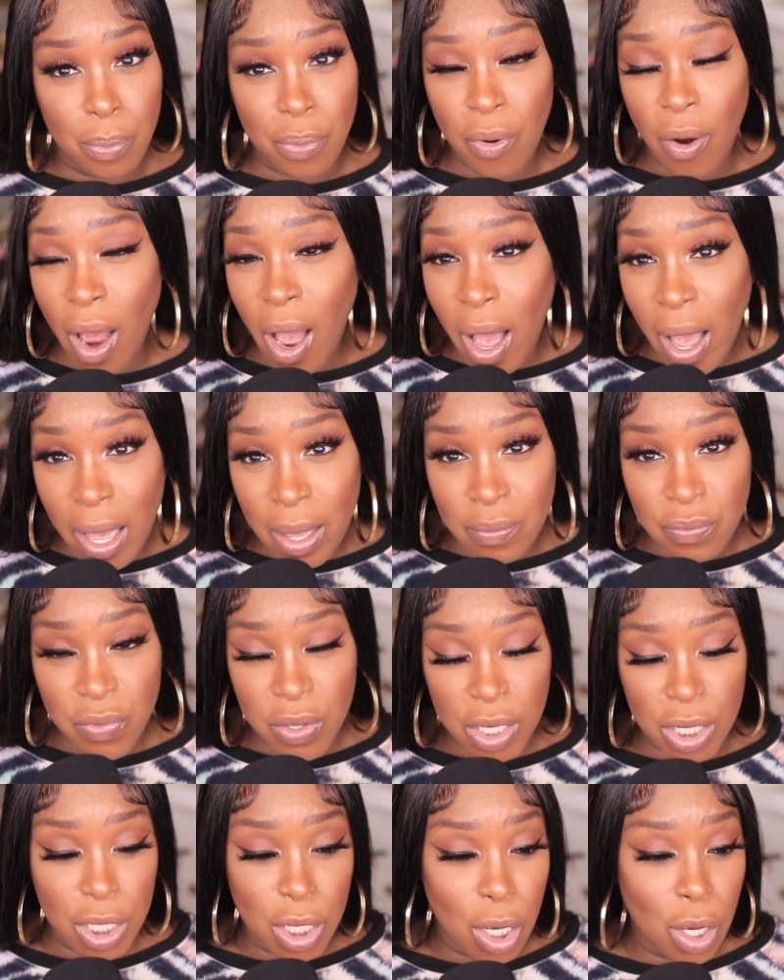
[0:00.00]
Prime
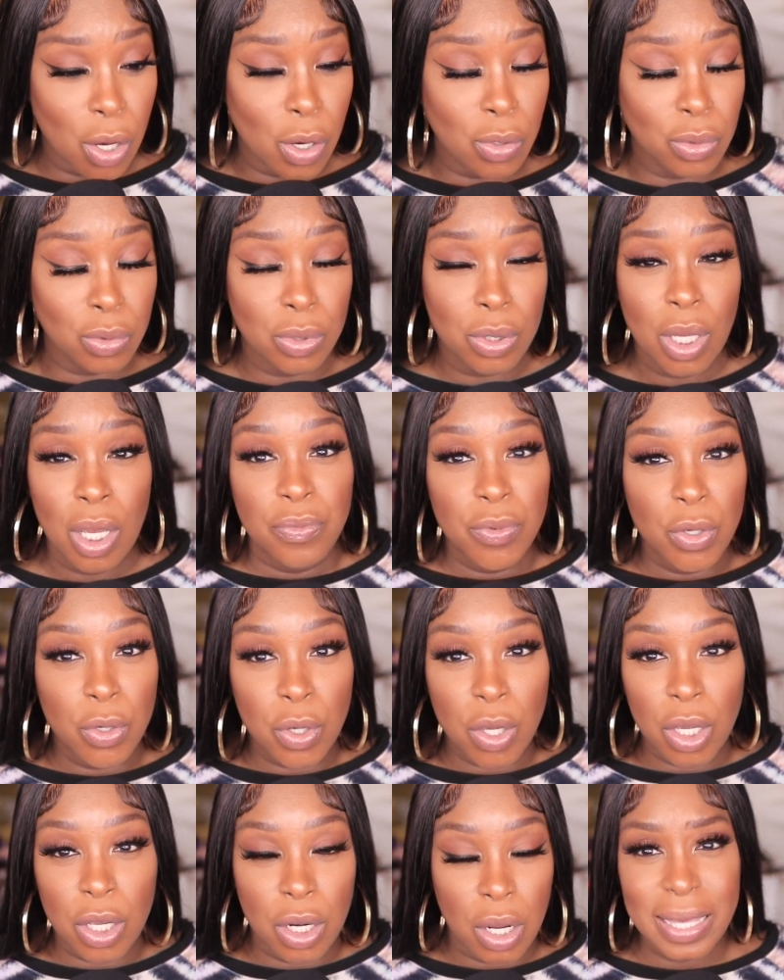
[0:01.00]
videos. You
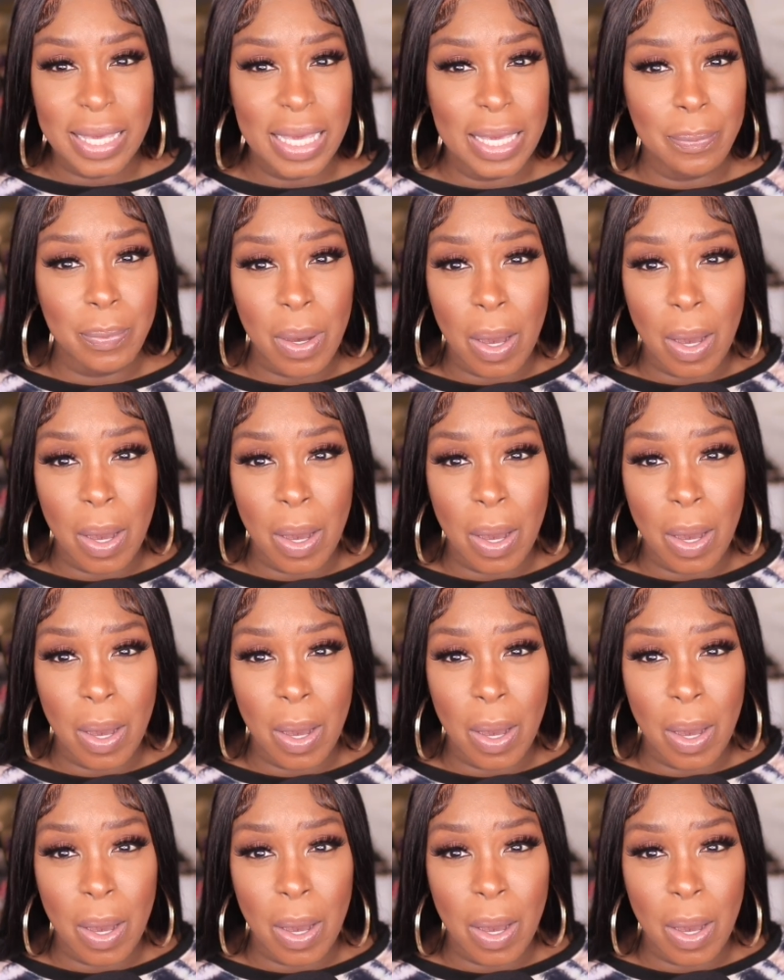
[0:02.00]
can keep